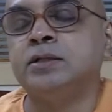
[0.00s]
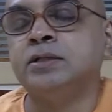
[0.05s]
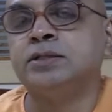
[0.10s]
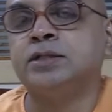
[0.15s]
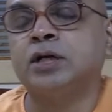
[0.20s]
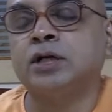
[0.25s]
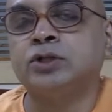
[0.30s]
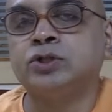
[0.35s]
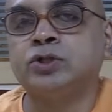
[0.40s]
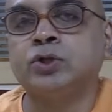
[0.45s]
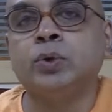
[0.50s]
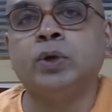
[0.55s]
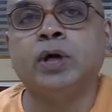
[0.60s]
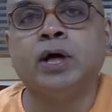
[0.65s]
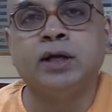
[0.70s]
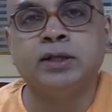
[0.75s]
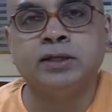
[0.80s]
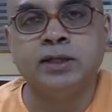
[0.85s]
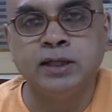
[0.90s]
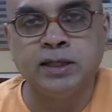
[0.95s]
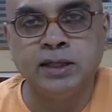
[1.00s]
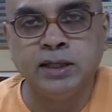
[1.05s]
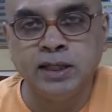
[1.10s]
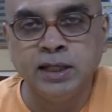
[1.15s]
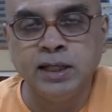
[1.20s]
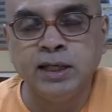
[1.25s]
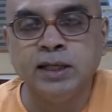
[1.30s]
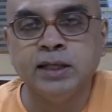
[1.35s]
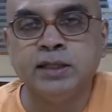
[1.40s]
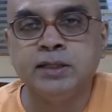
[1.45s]
Chakshuradini
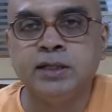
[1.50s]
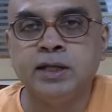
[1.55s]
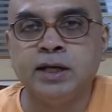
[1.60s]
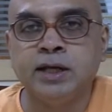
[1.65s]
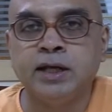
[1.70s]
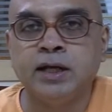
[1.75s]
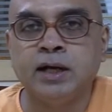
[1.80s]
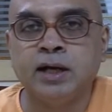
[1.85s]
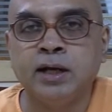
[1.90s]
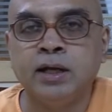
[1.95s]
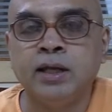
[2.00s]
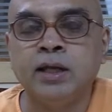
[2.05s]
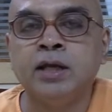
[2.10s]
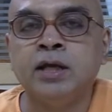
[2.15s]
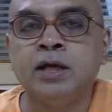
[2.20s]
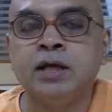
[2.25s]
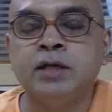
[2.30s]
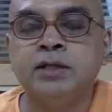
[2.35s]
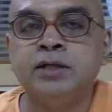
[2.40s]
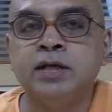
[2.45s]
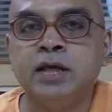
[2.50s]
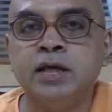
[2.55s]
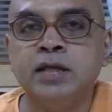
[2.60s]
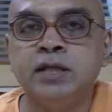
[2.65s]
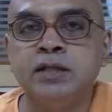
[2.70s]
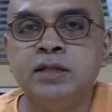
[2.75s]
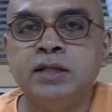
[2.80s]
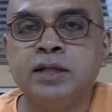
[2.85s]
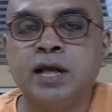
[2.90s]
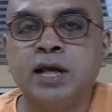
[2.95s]
indriyani. The
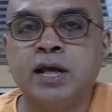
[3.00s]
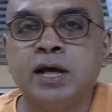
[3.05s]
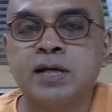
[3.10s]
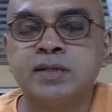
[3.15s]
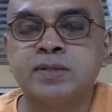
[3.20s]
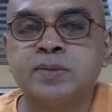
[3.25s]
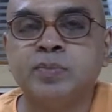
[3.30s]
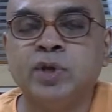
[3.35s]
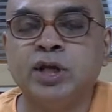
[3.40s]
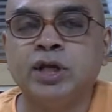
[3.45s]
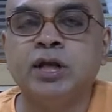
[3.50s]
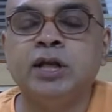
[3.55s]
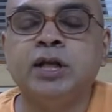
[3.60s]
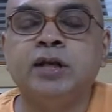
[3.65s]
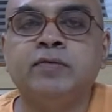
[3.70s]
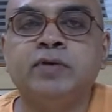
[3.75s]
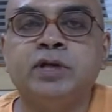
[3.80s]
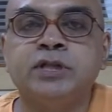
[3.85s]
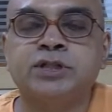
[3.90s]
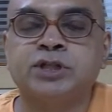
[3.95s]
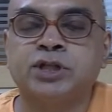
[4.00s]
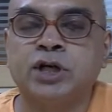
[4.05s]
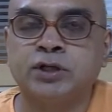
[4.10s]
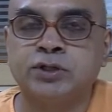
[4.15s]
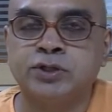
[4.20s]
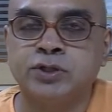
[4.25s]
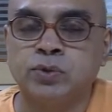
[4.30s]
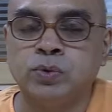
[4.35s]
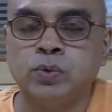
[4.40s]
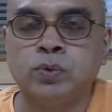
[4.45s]
indriyas beginning with
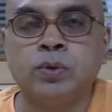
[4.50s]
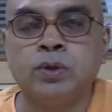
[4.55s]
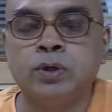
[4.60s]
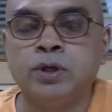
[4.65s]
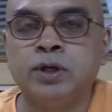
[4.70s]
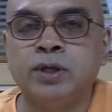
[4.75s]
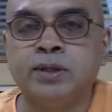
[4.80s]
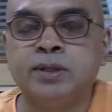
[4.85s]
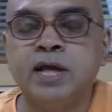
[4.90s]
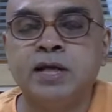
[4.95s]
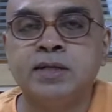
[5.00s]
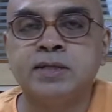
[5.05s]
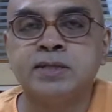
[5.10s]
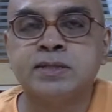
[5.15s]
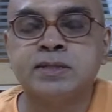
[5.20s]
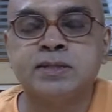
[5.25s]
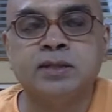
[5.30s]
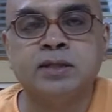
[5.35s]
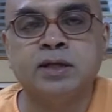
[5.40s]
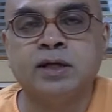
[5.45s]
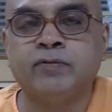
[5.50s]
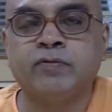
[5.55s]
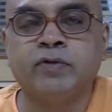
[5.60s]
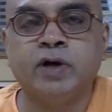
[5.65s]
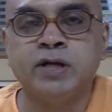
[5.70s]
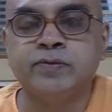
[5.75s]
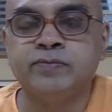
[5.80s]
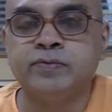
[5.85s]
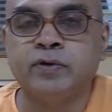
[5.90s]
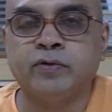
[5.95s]
chakshu. That is the
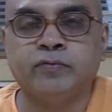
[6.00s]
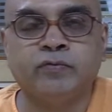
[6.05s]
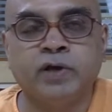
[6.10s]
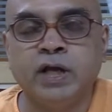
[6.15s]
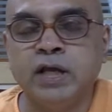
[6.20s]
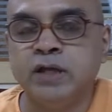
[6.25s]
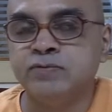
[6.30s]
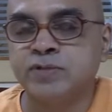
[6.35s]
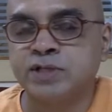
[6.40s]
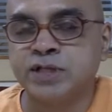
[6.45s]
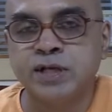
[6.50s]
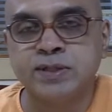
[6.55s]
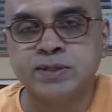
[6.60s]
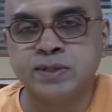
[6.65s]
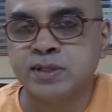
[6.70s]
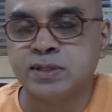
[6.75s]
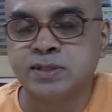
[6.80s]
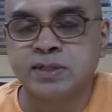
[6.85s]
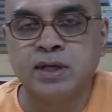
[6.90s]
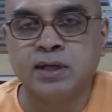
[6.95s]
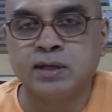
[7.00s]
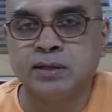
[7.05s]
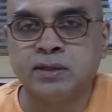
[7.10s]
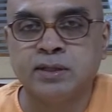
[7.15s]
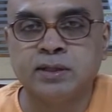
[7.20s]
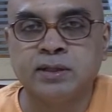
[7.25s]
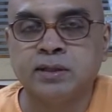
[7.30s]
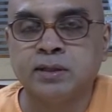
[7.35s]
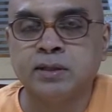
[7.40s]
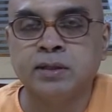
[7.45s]
five senses are
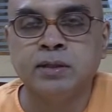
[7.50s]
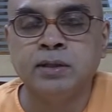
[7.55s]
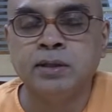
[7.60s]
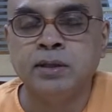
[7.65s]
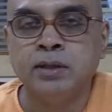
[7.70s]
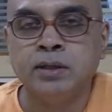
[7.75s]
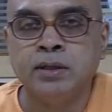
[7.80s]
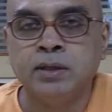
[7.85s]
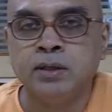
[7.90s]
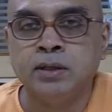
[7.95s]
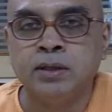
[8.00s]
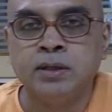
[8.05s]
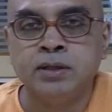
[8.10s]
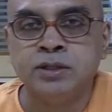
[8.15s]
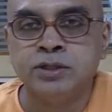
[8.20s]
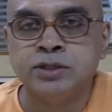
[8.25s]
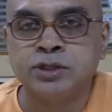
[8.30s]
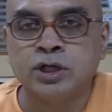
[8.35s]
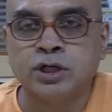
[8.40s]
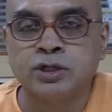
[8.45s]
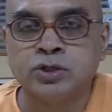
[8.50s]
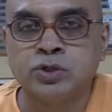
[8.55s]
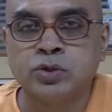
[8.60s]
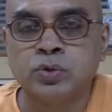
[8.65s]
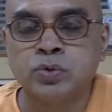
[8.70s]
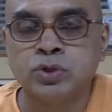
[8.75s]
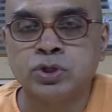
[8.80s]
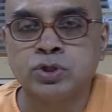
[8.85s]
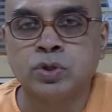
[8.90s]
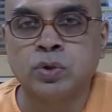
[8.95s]
the
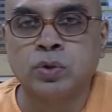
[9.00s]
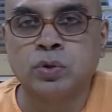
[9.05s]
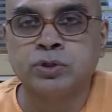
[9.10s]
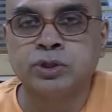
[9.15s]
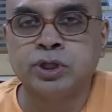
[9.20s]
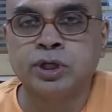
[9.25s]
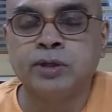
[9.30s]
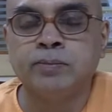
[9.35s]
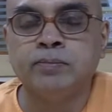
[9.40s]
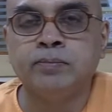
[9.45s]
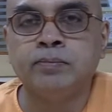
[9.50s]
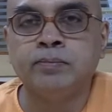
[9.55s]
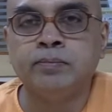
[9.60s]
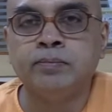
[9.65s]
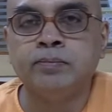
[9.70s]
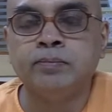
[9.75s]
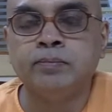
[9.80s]
chakshu, shrotram,